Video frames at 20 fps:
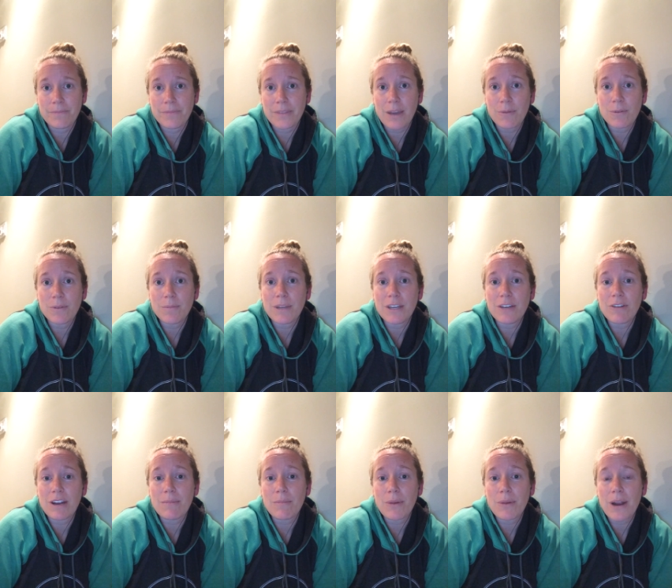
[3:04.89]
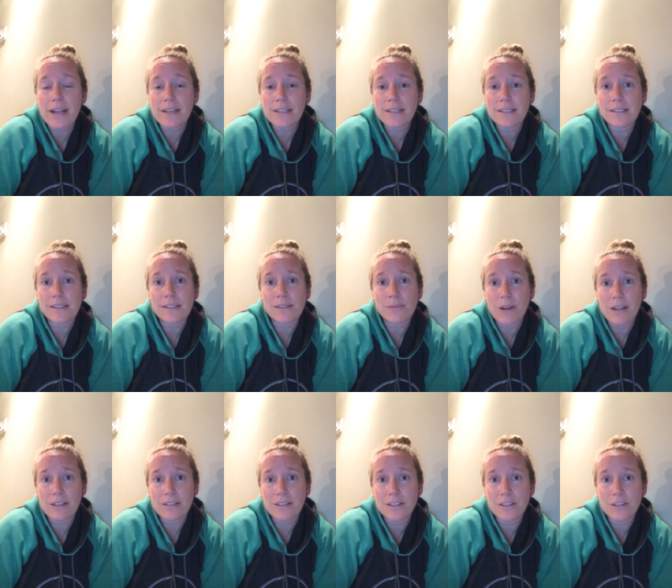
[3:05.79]
That would be great practice as
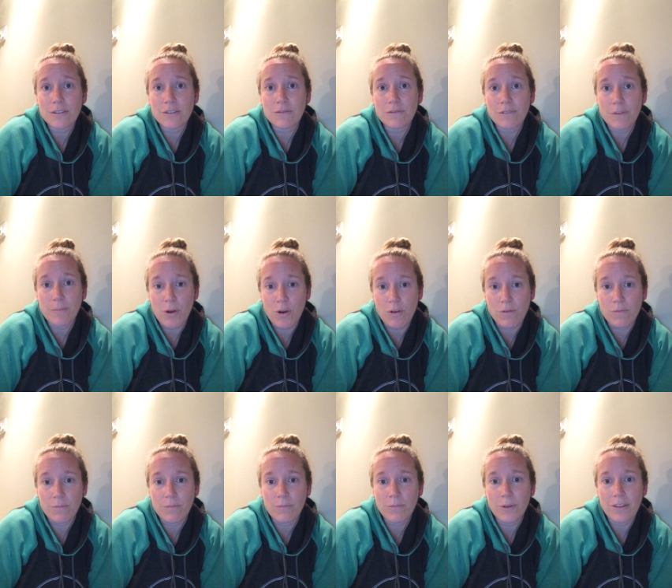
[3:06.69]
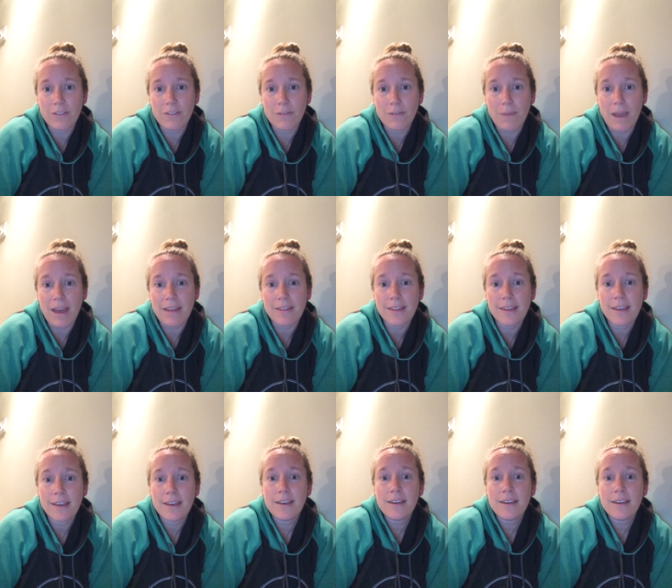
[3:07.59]
well to do from home with your math.